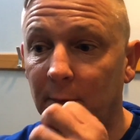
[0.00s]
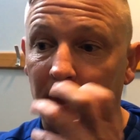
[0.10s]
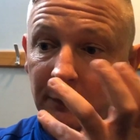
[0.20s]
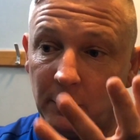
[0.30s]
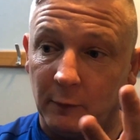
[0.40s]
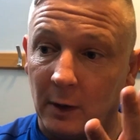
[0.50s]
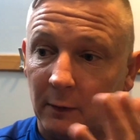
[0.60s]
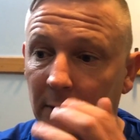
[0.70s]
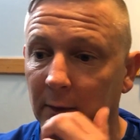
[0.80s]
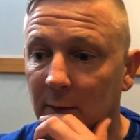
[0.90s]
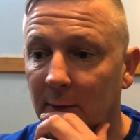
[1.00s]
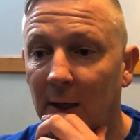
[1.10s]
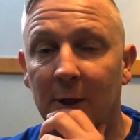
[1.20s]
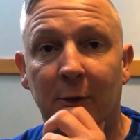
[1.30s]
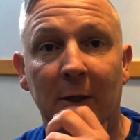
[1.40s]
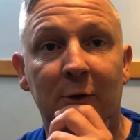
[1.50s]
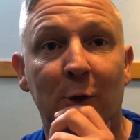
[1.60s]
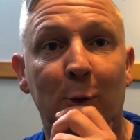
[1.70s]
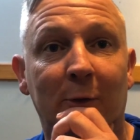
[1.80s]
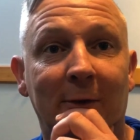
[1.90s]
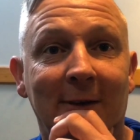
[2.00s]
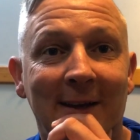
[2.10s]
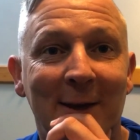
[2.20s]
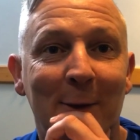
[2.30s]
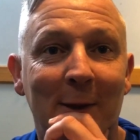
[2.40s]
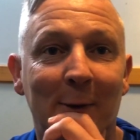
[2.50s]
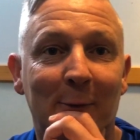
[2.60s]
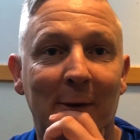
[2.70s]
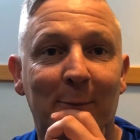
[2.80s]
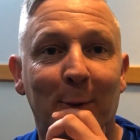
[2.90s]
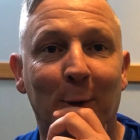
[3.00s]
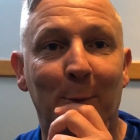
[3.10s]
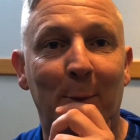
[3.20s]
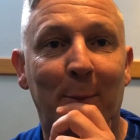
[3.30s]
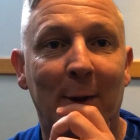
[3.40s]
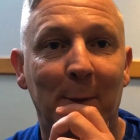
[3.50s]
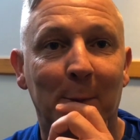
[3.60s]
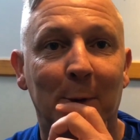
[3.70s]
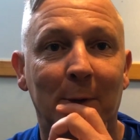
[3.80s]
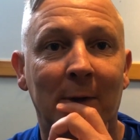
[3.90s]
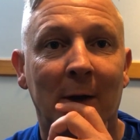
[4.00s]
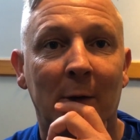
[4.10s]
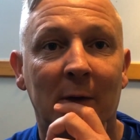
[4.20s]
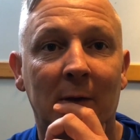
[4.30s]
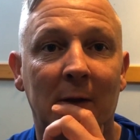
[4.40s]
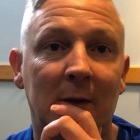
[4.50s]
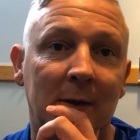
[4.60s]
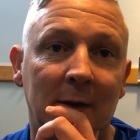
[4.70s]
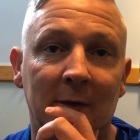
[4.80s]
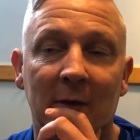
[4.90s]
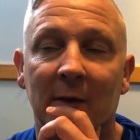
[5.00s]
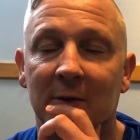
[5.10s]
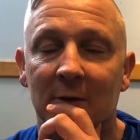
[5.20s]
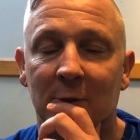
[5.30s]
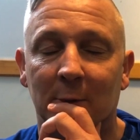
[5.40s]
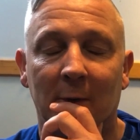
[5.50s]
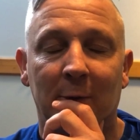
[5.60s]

A few have got dietary issues that I've pulled them up on, but, you know, they've listened to us.